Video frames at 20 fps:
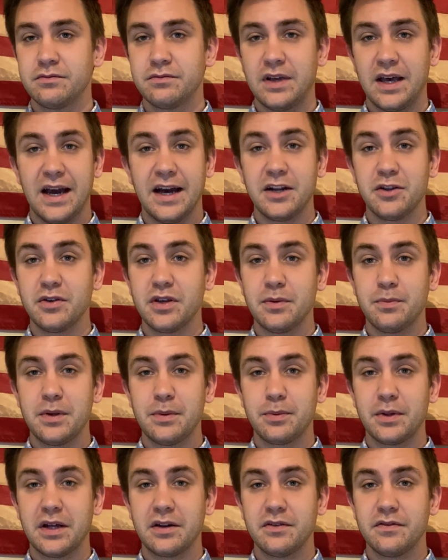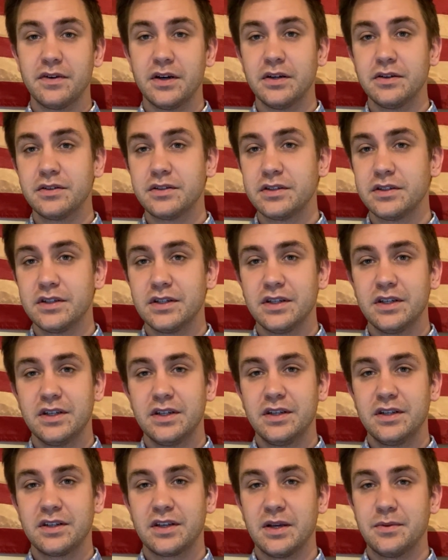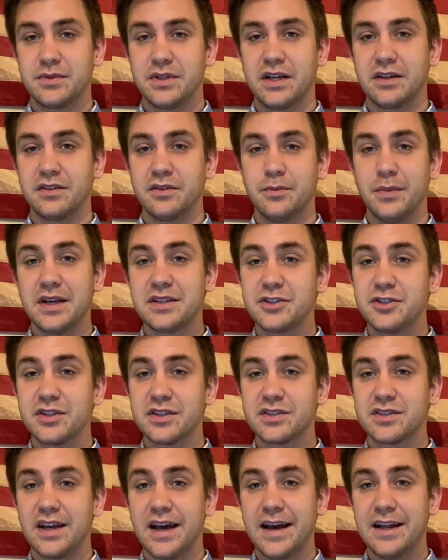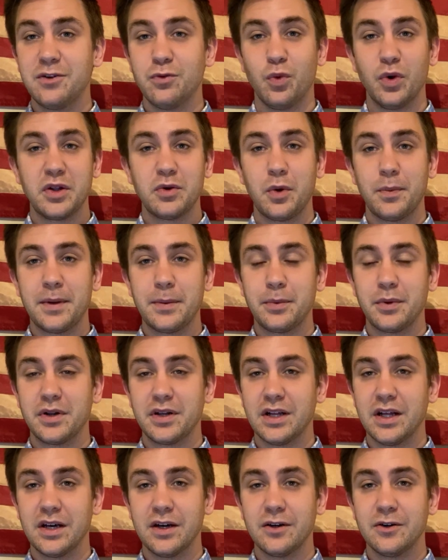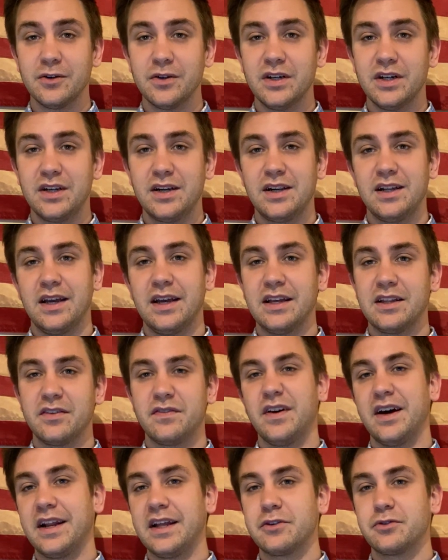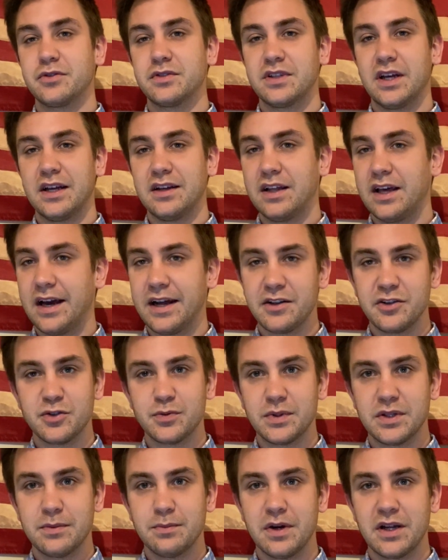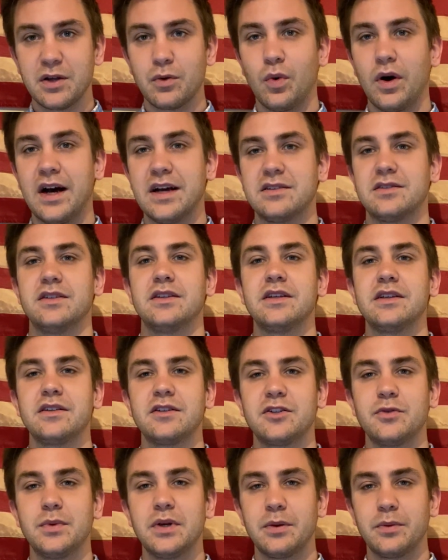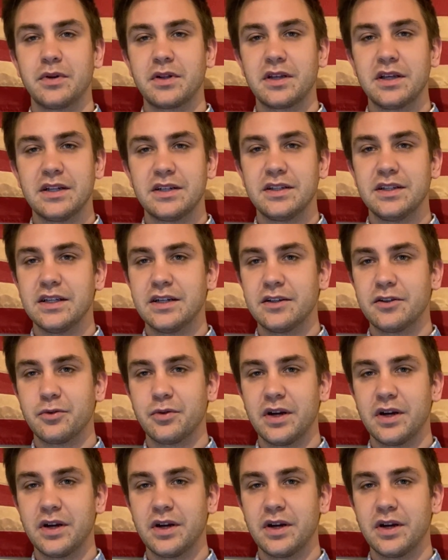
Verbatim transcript: how do you get people out to vote? comes down to the messaging side, what do you want people to know? And the financial side, how do you spend the money wisely to be able to get to the end of the